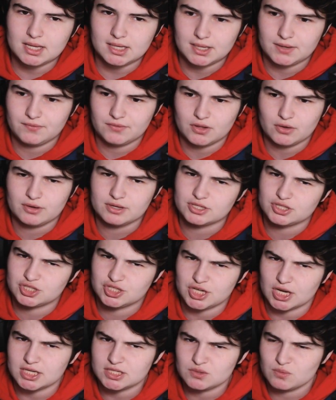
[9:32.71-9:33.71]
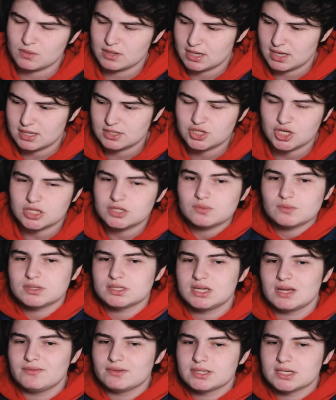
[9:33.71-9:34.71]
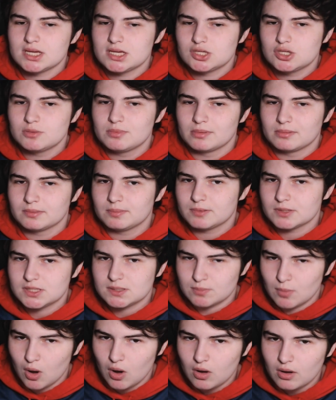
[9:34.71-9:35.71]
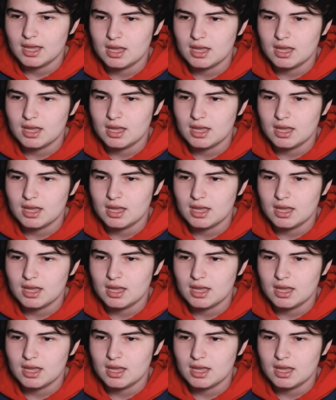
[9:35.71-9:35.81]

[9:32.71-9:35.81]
even though his chest wasn't even like super small.